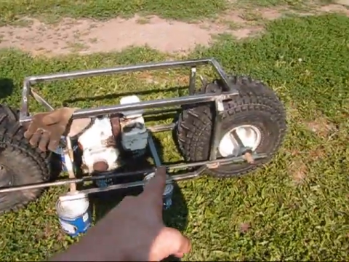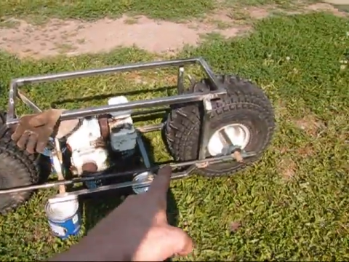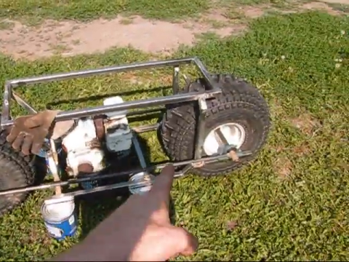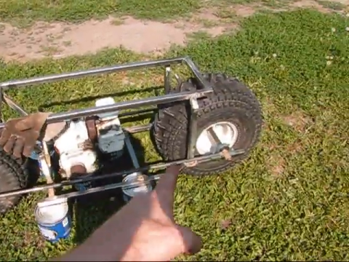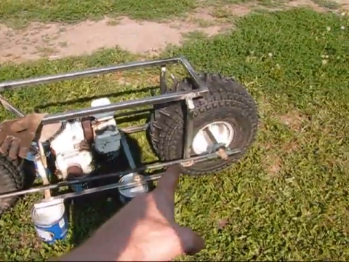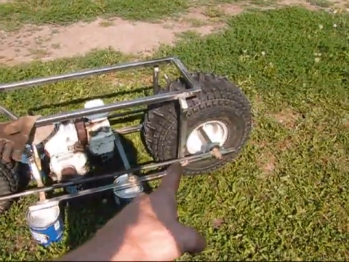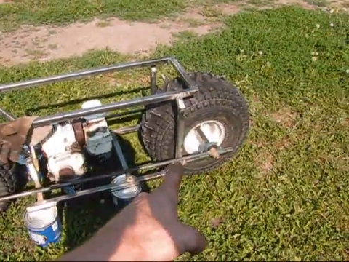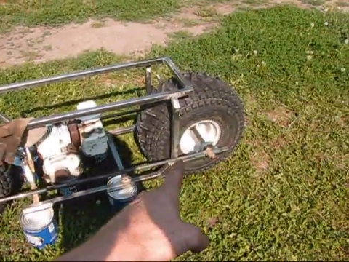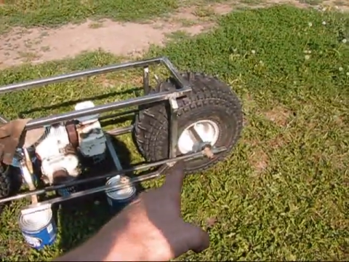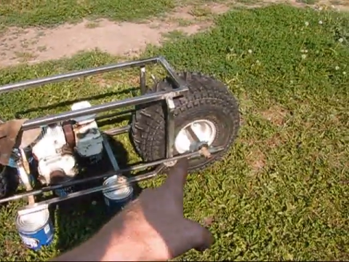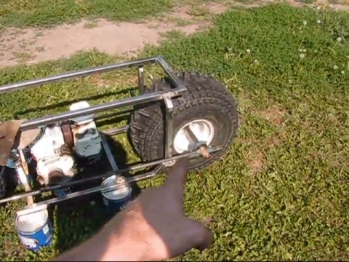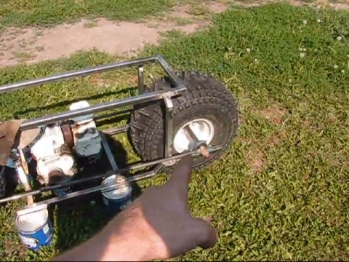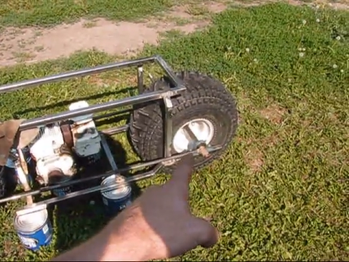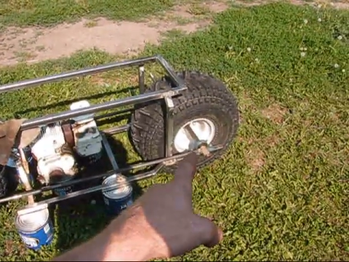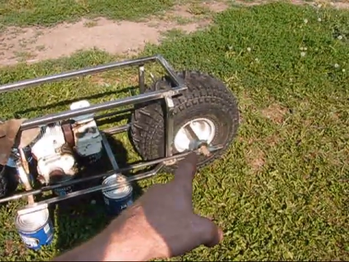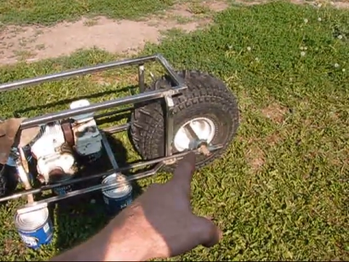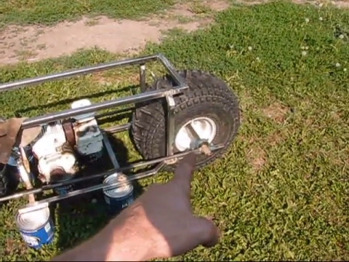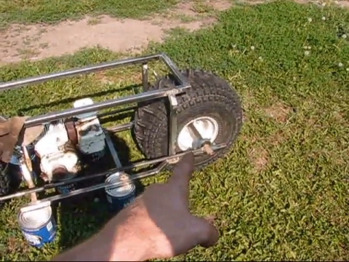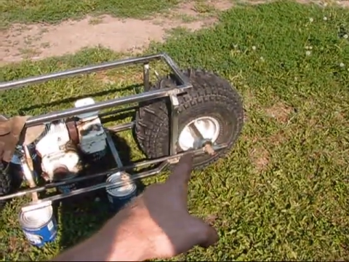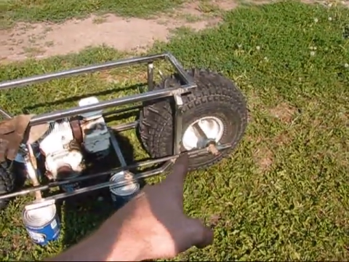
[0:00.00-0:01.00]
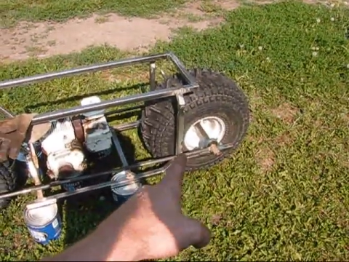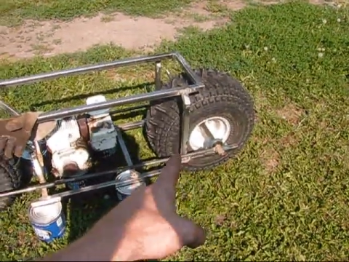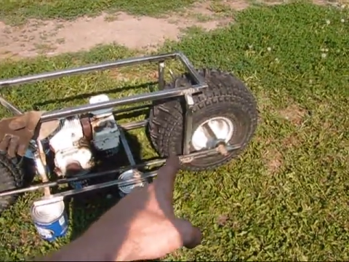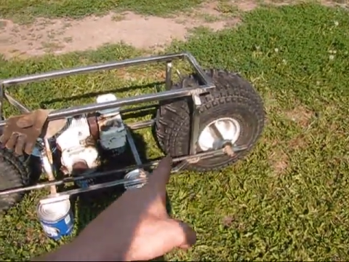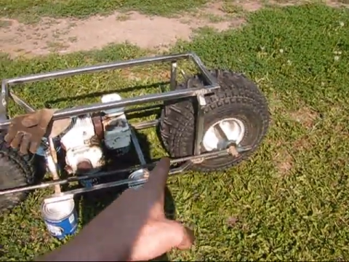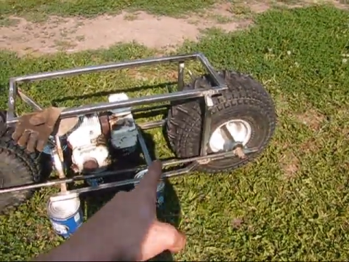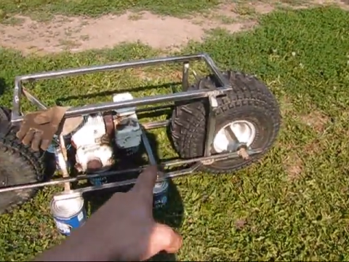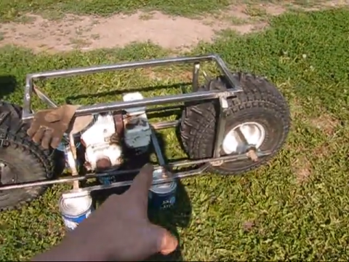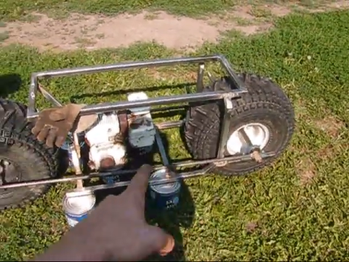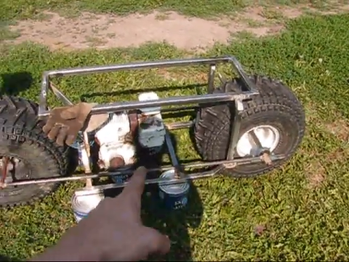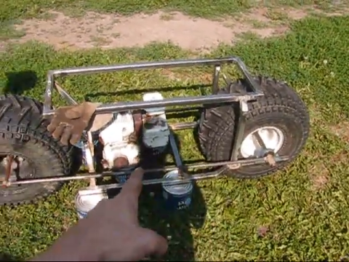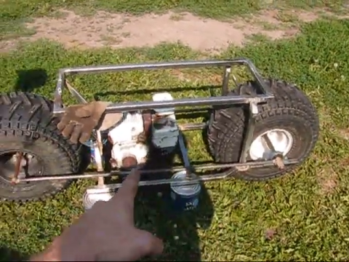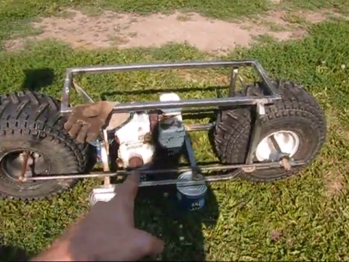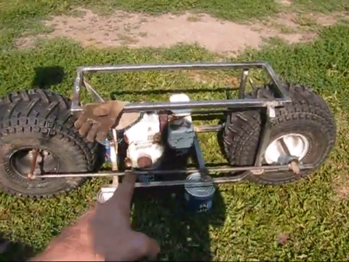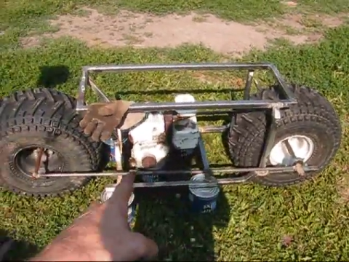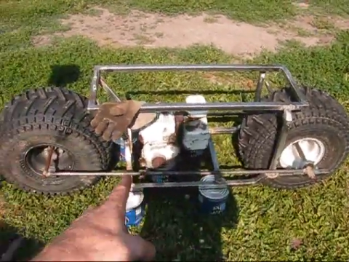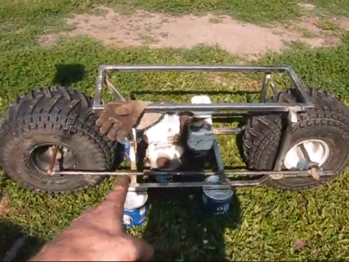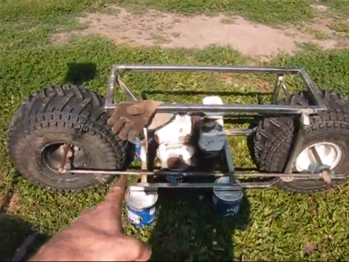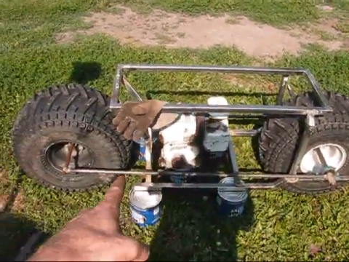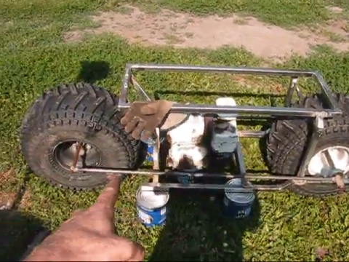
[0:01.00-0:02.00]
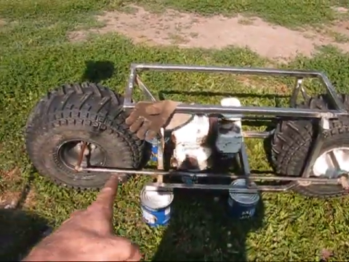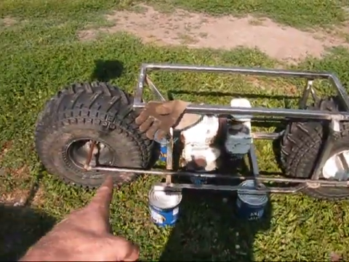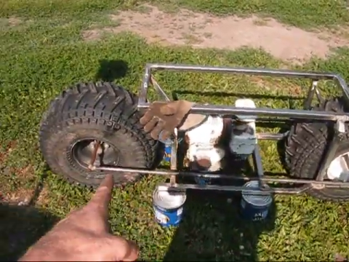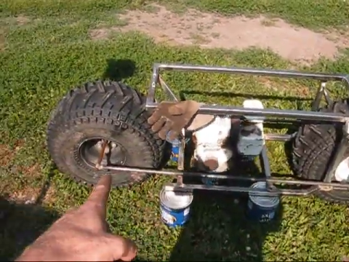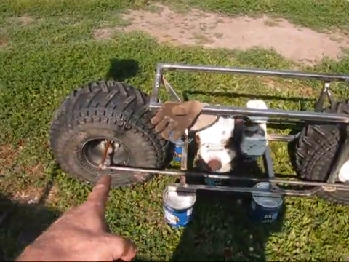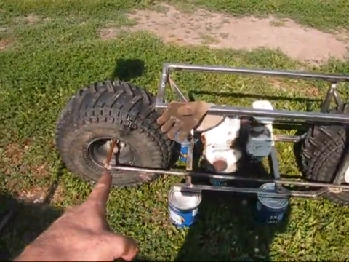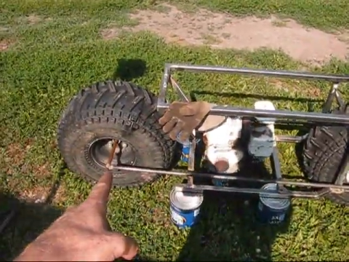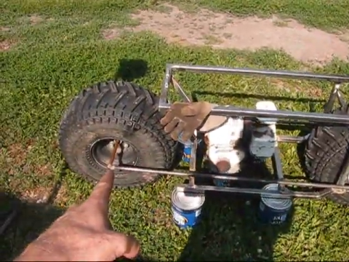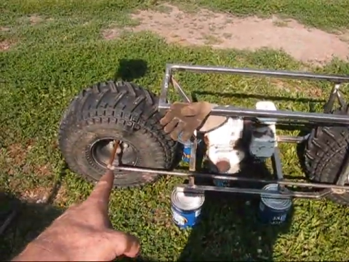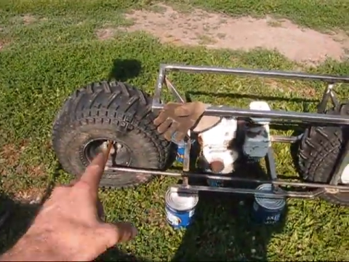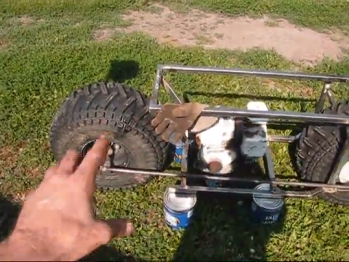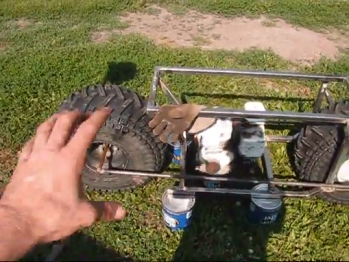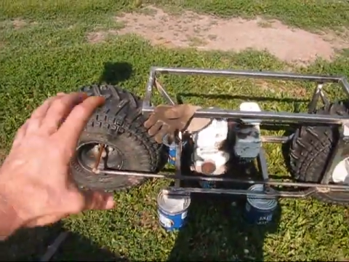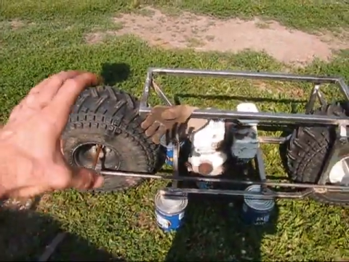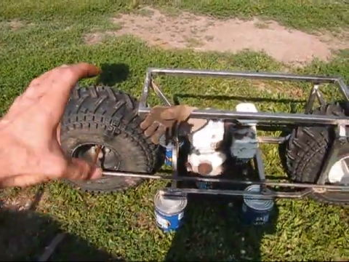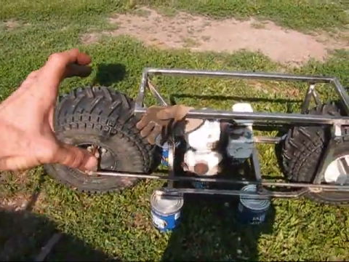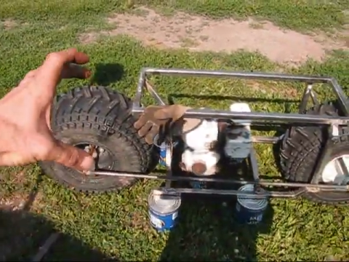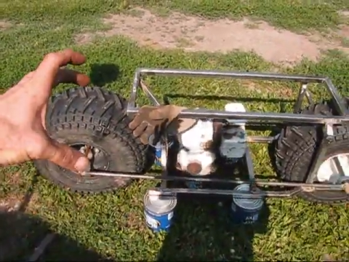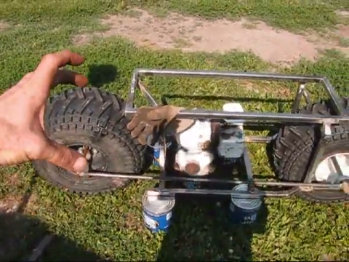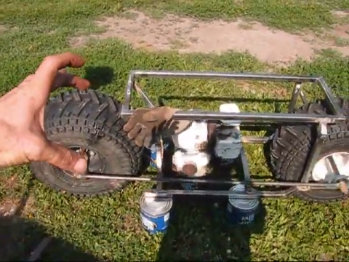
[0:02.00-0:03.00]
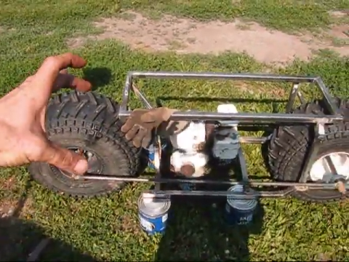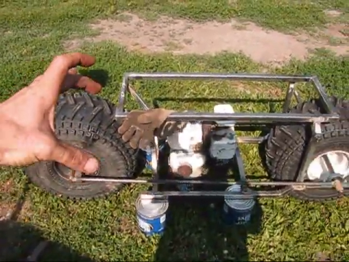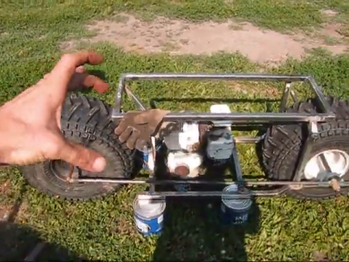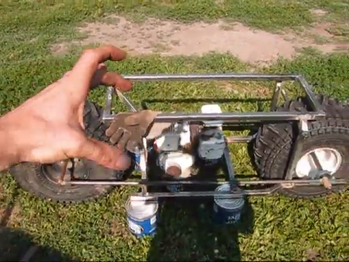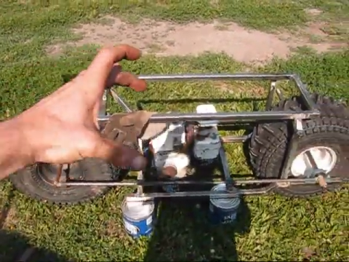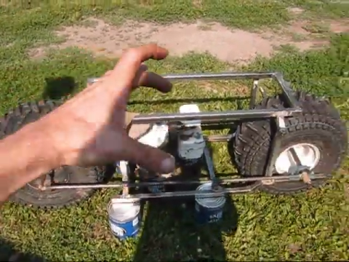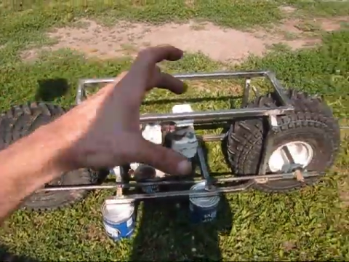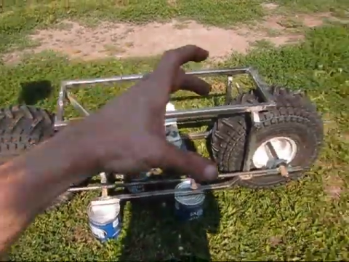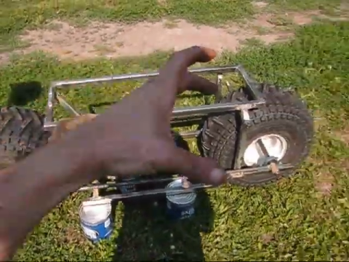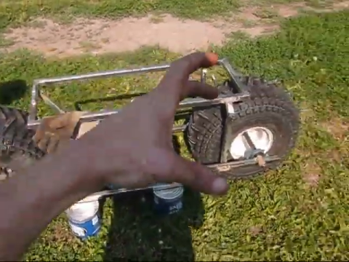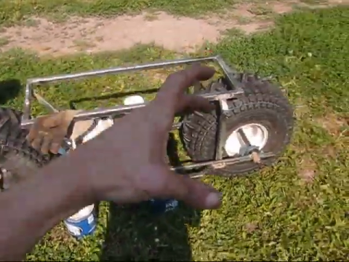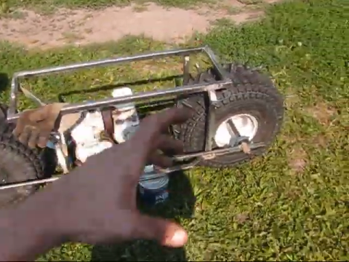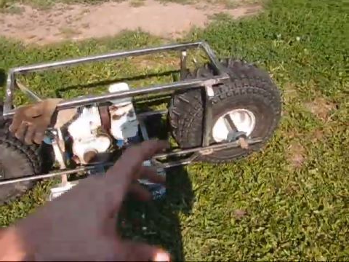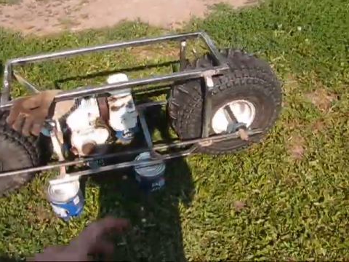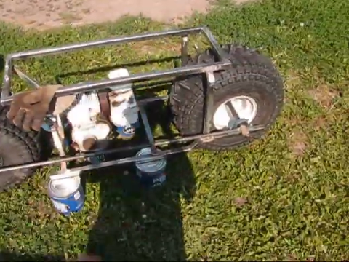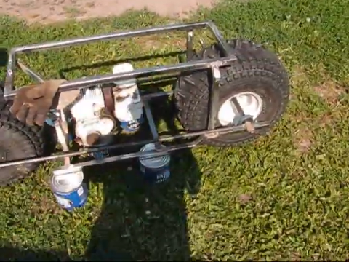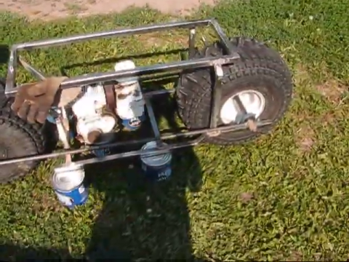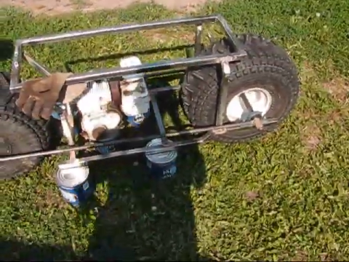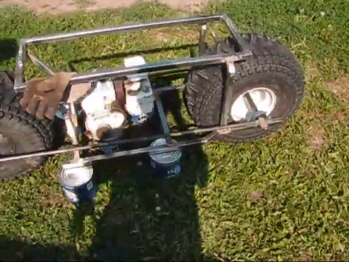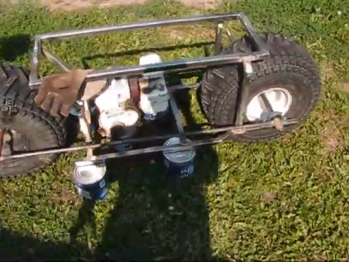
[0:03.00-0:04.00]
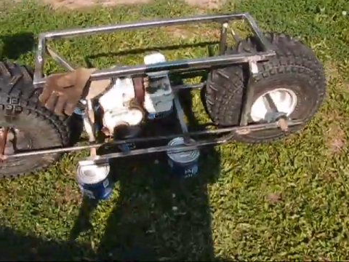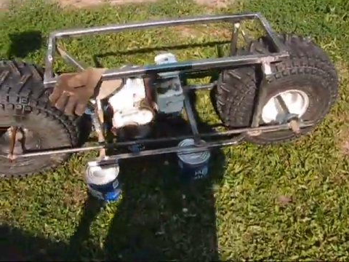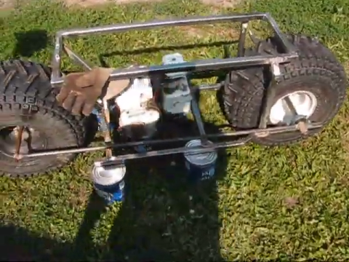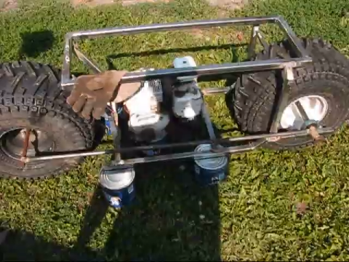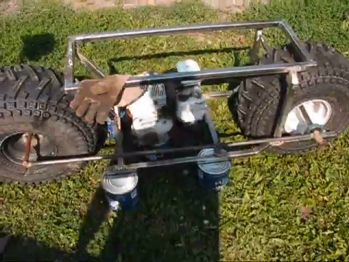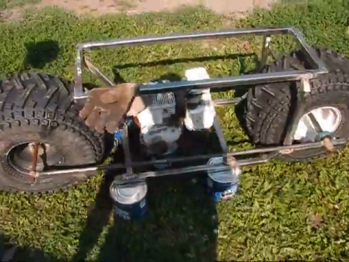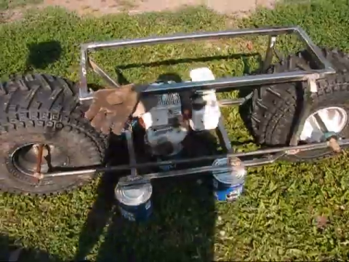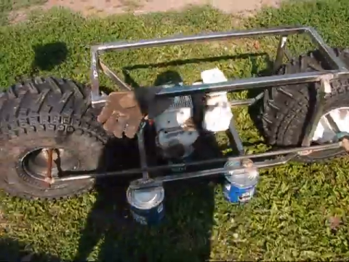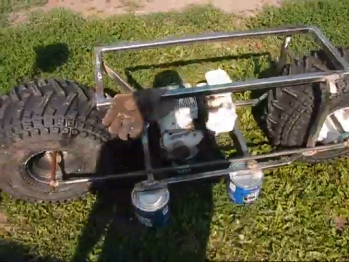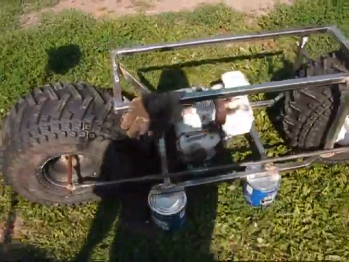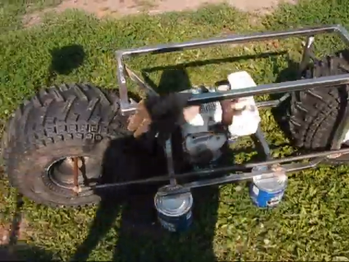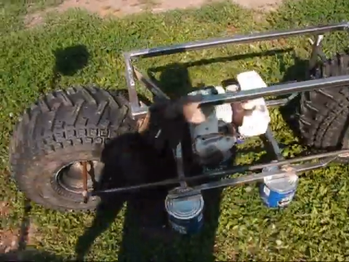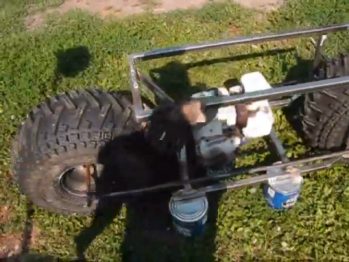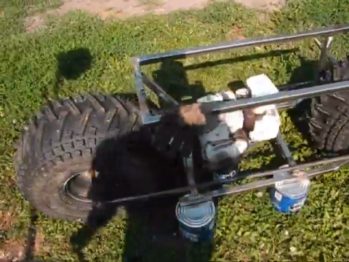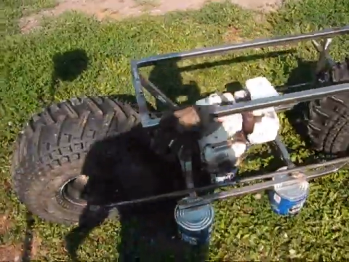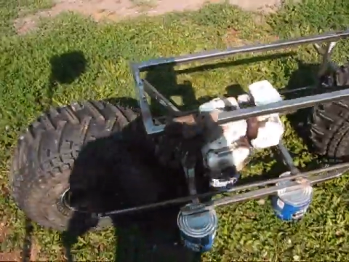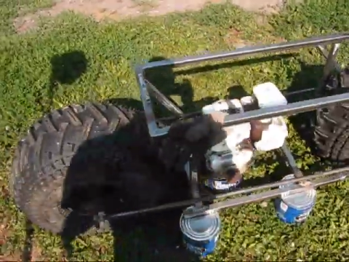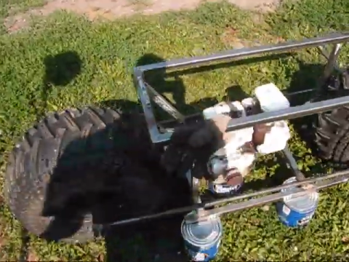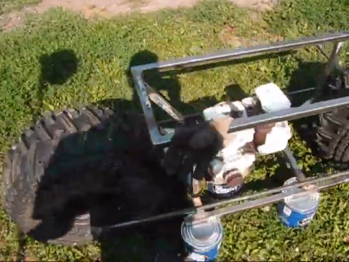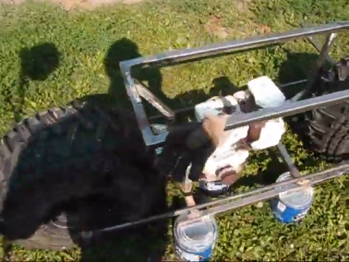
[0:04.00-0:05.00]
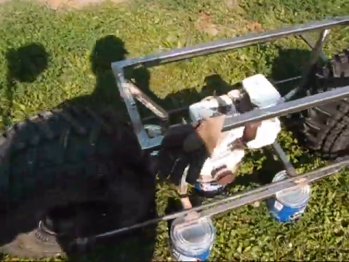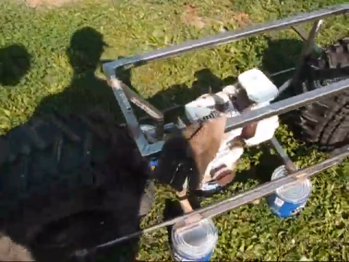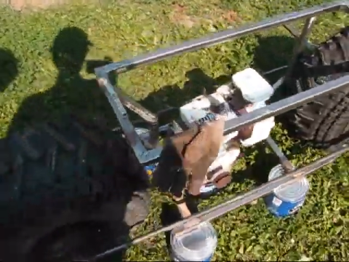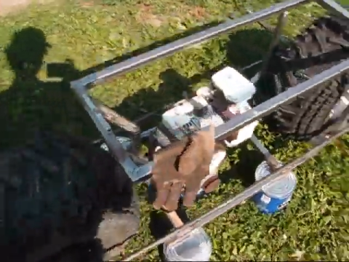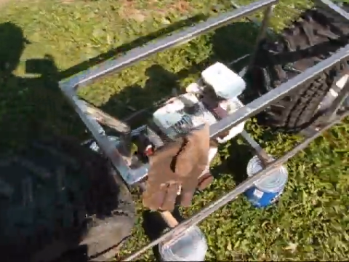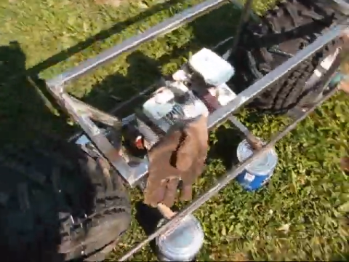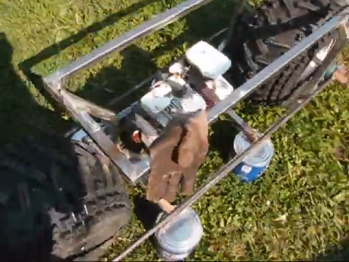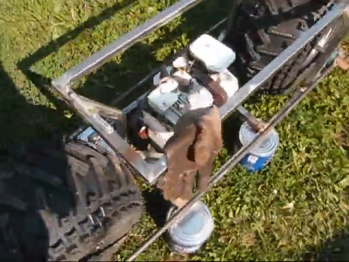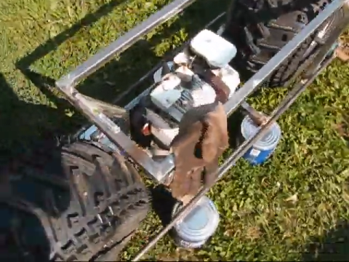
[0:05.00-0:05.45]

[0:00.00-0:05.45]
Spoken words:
No face is visible, so there are no lips to read.